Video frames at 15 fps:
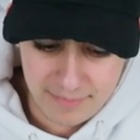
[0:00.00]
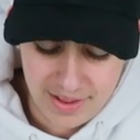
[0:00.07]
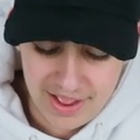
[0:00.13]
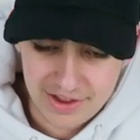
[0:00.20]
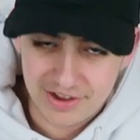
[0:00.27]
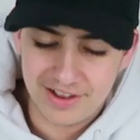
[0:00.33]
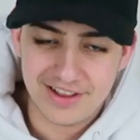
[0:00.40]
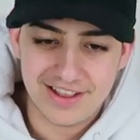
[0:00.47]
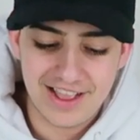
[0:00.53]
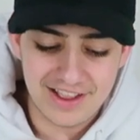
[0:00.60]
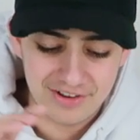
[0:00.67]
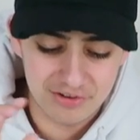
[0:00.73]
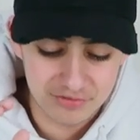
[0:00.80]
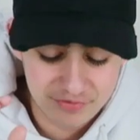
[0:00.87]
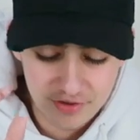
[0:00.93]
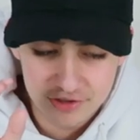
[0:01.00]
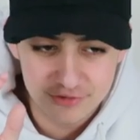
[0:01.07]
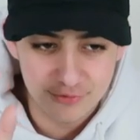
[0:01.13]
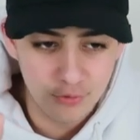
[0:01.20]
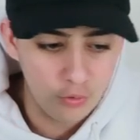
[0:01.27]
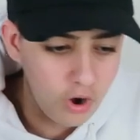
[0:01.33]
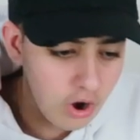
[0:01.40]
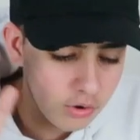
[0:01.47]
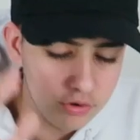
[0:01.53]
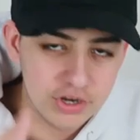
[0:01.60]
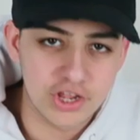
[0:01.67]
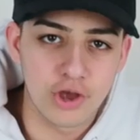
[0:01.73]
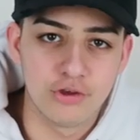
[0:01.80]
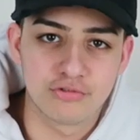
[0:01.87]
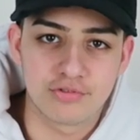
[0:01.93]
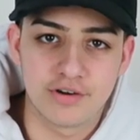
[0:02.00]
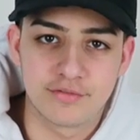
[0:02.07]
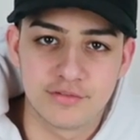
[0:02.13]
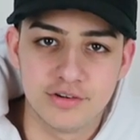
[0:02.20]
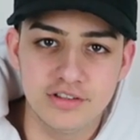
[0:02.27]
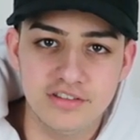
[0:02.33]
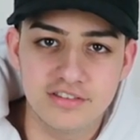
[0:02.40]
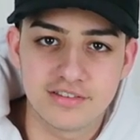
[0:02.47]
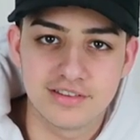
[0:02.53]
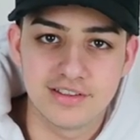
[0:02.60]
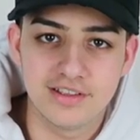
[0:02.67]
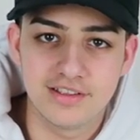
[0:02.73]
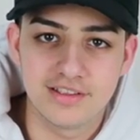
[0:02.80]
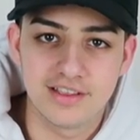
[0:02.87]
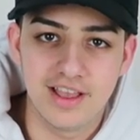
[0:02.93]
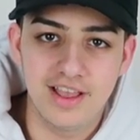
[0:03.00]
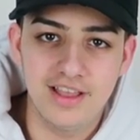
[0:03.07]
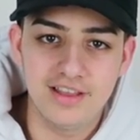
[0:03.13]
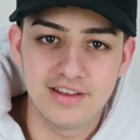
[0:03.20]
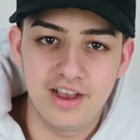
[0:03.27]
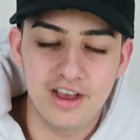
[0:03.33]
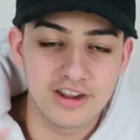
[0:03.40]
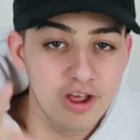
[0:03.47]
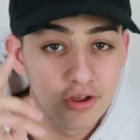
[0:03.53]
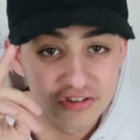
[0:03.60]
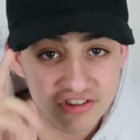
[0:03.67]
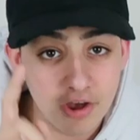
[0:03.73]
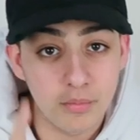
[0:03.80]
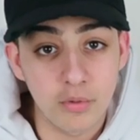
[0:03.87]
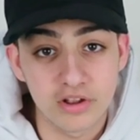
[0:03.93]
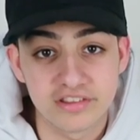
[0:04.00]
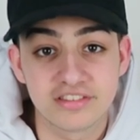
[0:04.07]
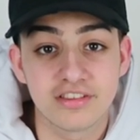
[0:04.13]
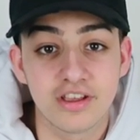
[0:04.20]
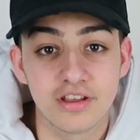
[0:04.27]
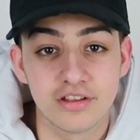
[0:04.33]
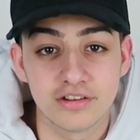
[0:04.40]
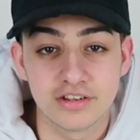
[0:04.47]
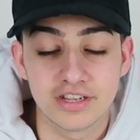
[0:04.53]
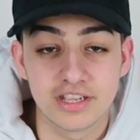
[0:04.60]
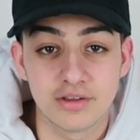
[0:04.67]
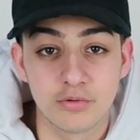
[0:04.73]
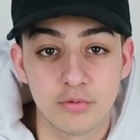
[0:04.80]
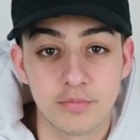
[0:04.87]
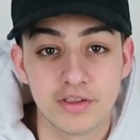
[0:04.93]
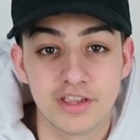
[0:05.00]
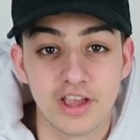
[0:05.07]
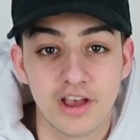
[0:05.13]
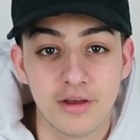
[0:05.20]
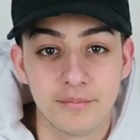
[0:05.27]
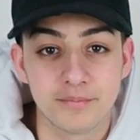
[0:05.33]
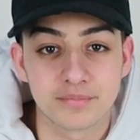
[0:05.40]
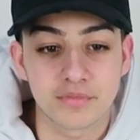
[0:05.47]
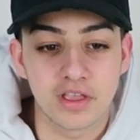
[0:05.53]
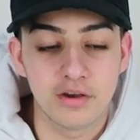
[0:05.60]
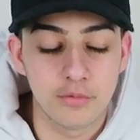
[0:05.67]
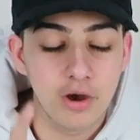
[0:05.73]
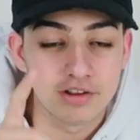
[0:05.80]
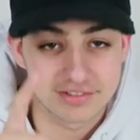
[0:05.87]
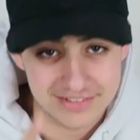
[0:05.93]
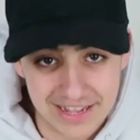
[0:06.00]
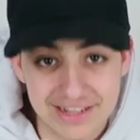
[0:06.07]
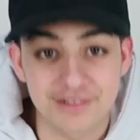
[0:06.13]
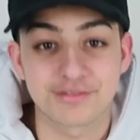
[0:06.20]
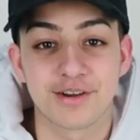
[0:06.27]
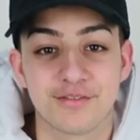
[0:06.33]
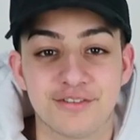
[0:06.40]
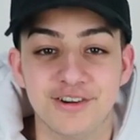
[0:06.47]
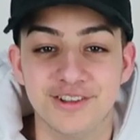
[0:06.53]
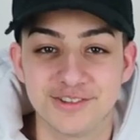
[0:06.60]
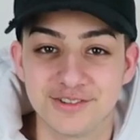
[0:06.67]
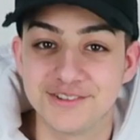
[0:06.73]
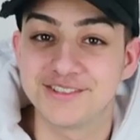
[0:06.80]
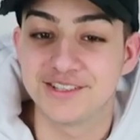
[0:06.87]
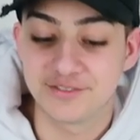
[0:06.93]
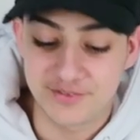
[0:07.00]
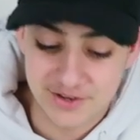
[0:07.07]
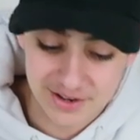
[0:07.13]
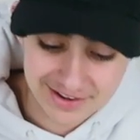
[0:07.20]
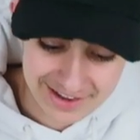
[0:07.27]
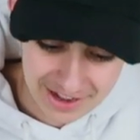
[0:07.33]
Hang on, first of all, Holy Ghost reference. Yeah? I know someone certainly will be will understand that reference what's in this video